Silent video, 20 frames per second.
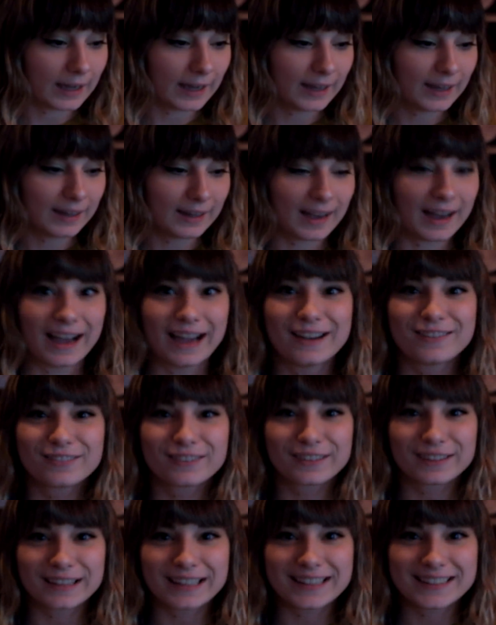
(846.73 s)

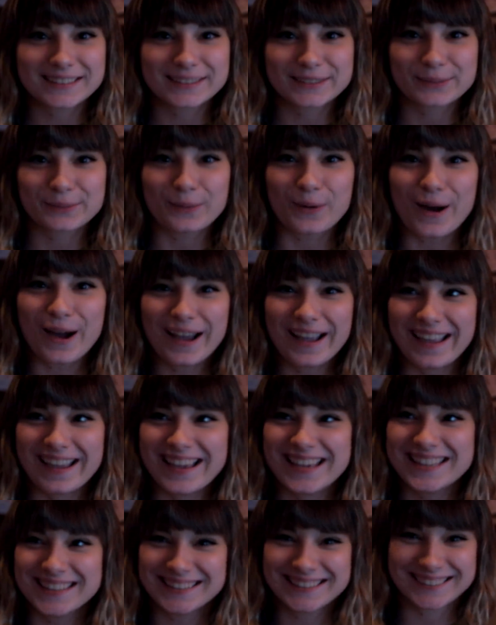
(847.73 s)
I relate to
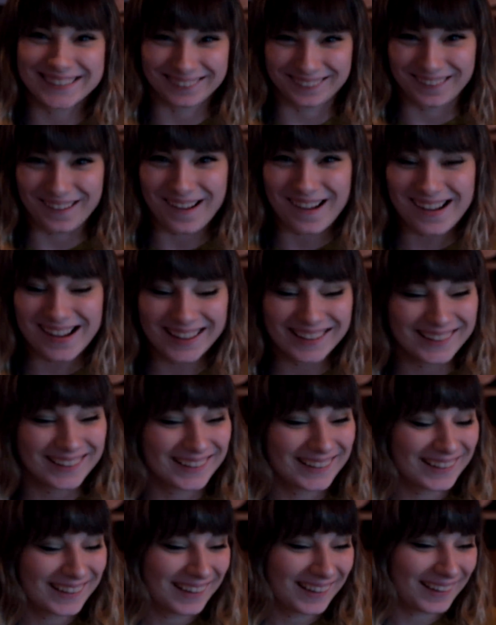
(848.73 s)
Weiss a
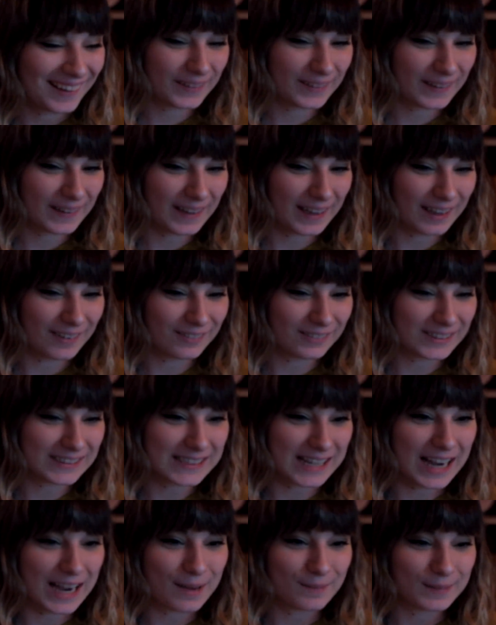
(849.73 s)
lot.
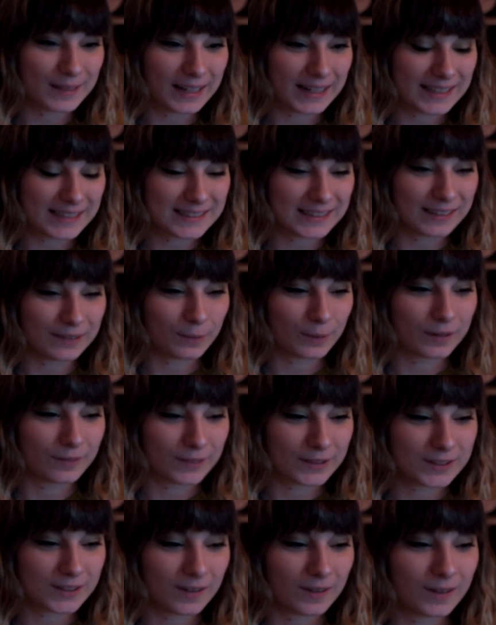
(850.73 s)
Every time that I sing
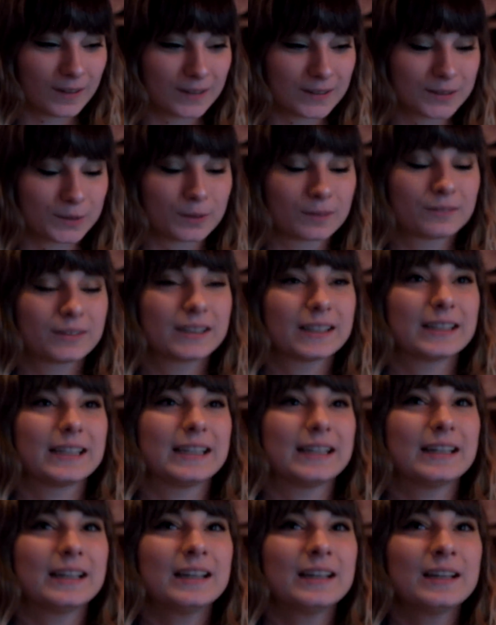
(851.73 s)
one of her songs, or
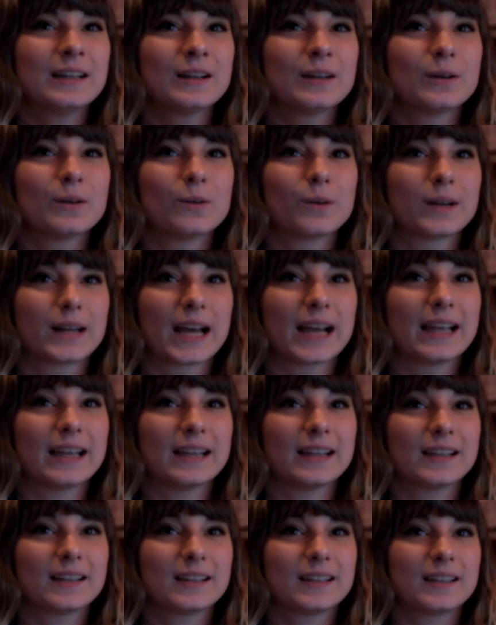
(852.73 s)
really when
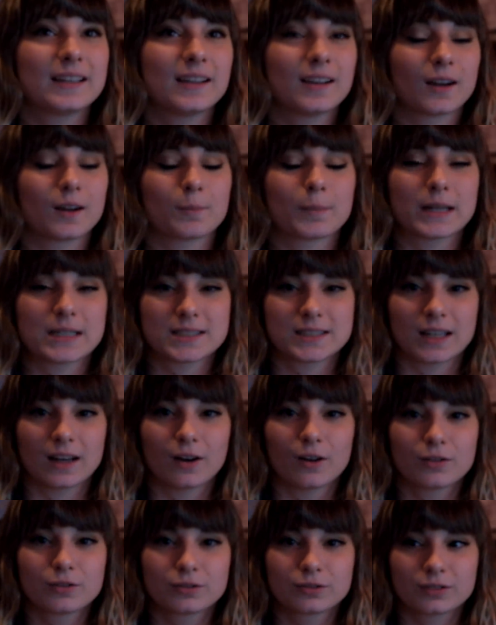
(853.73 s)
I hear
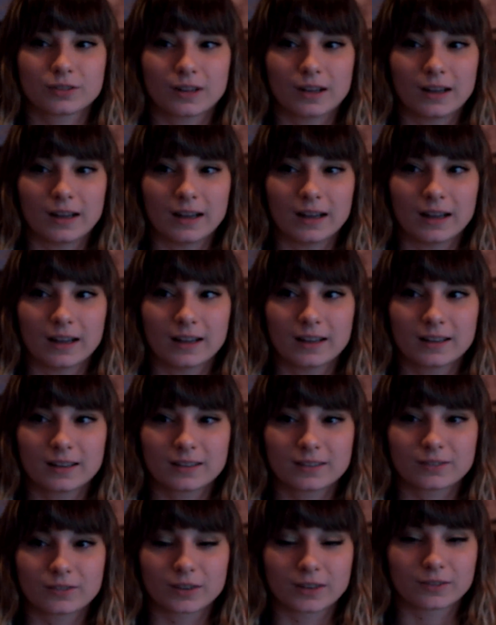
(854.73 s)
myself
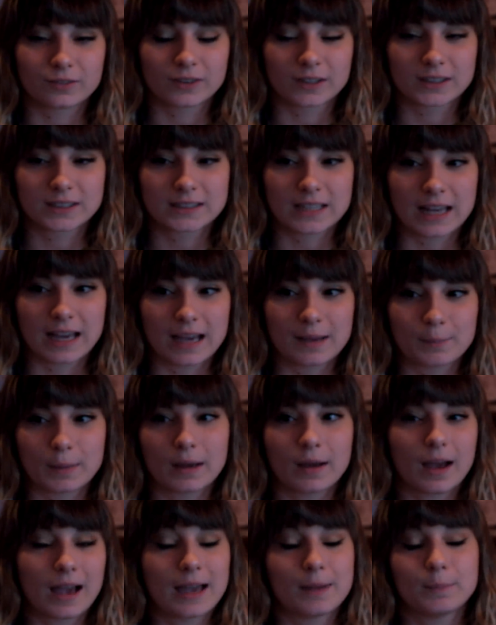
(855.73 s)
for the first
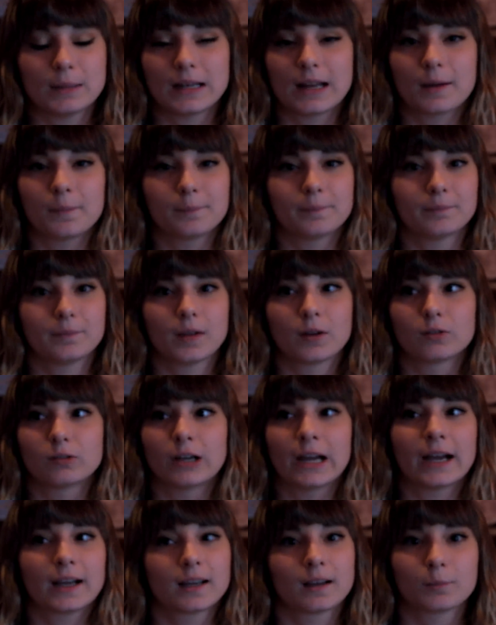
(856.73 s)
time, I mean, I'm
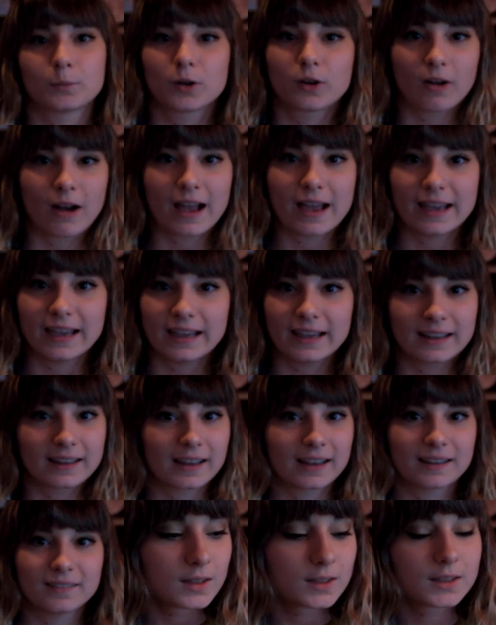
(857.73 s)
a wreck. I'm
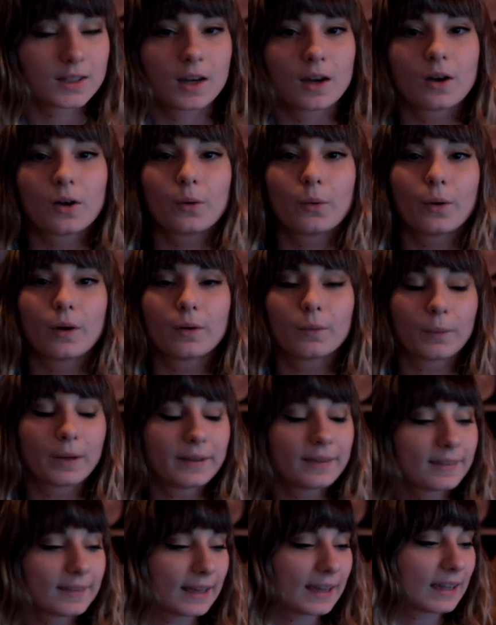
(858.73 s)
crying. So
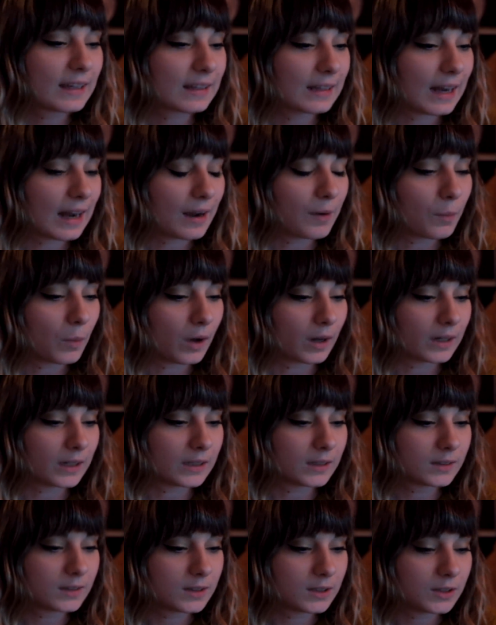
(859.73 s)
one thing that I
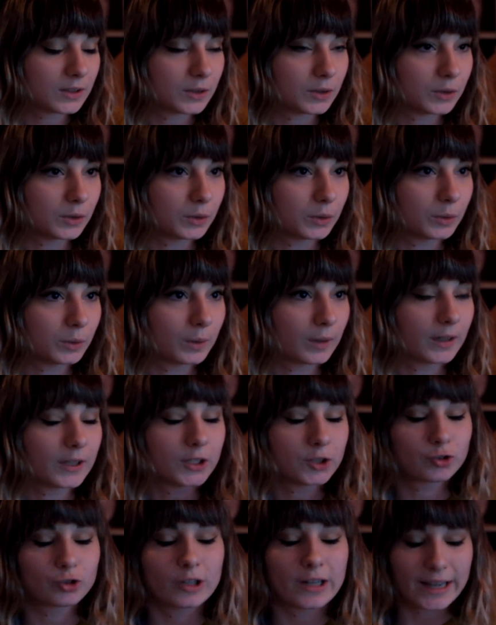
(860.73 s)
wanted to
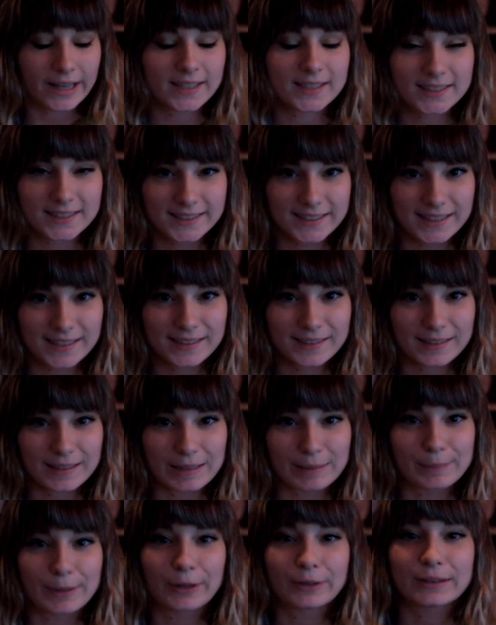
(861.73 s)
address
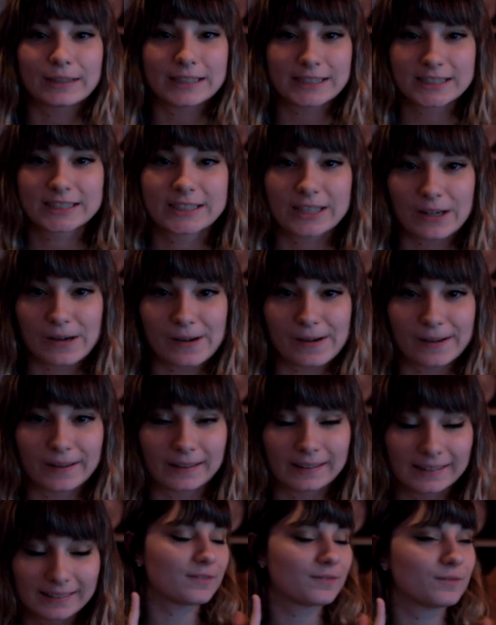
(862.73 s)
about this
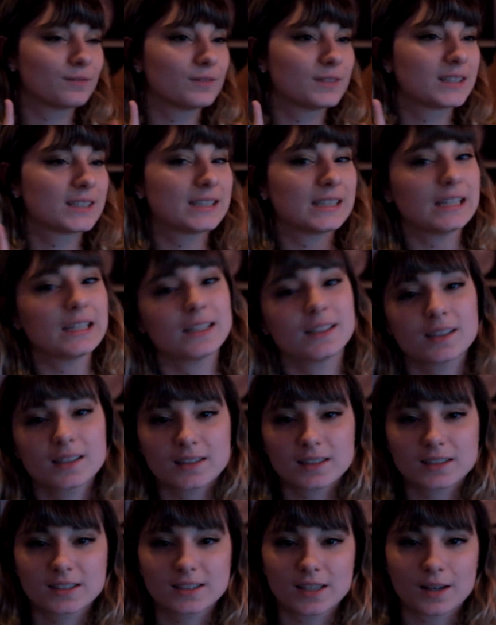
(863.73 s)
song, I've seen
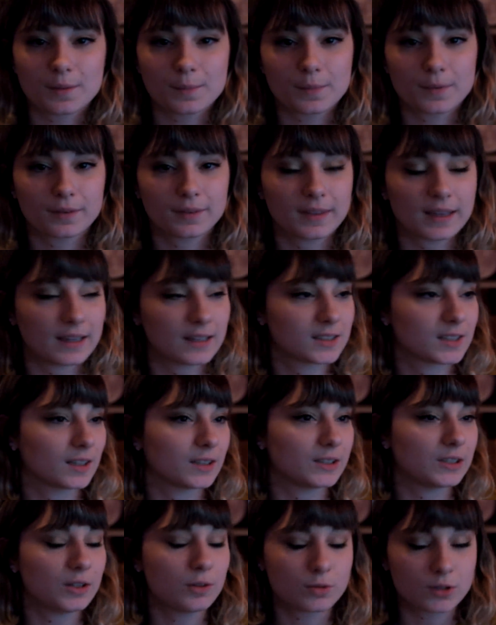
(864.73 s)
some things
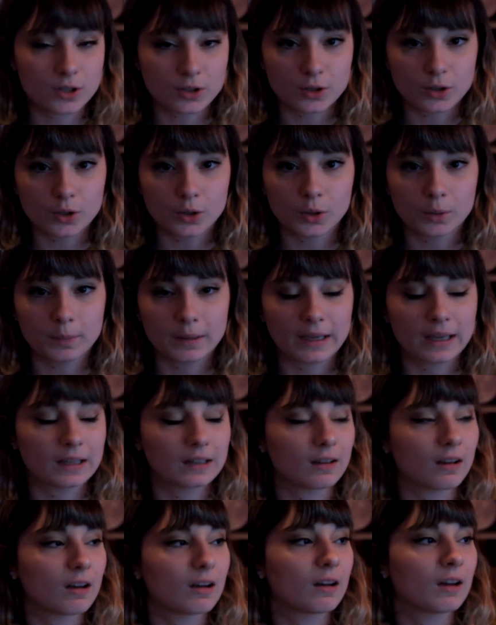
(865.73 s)
on YouTube
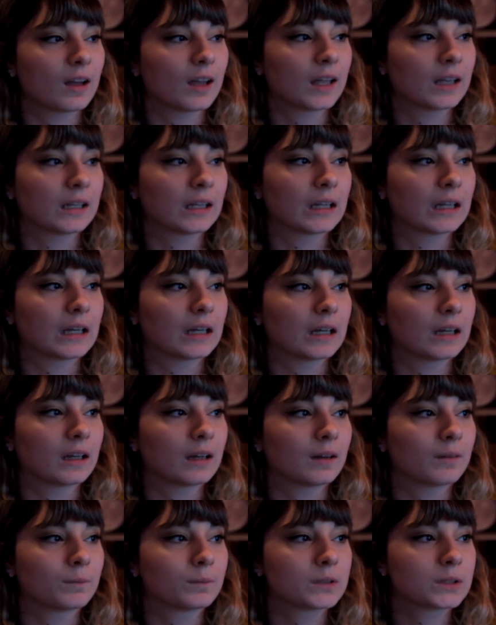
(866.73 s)
and on
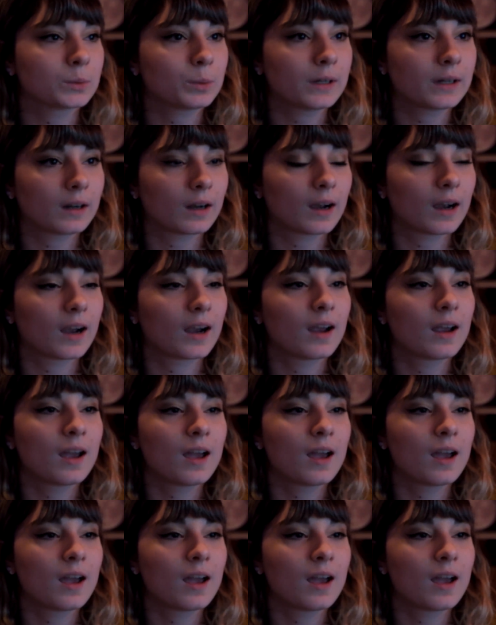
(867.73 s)
Twitter.